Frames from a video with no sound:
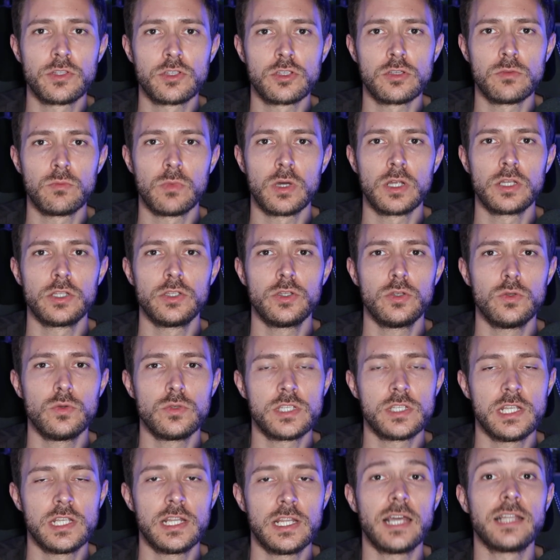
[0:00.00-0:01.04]
someone
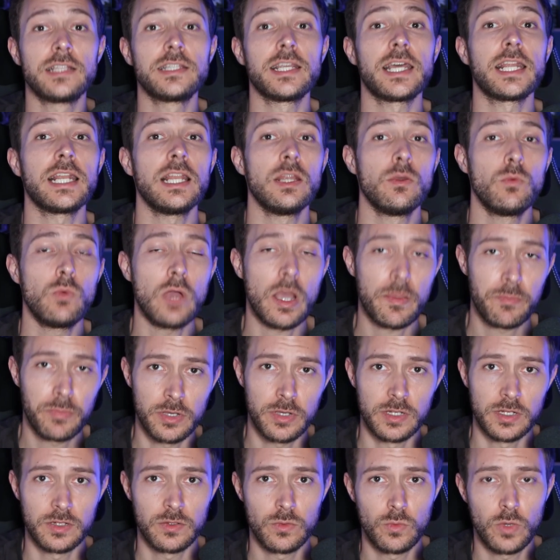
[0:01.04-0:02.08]
using a deadly weapon,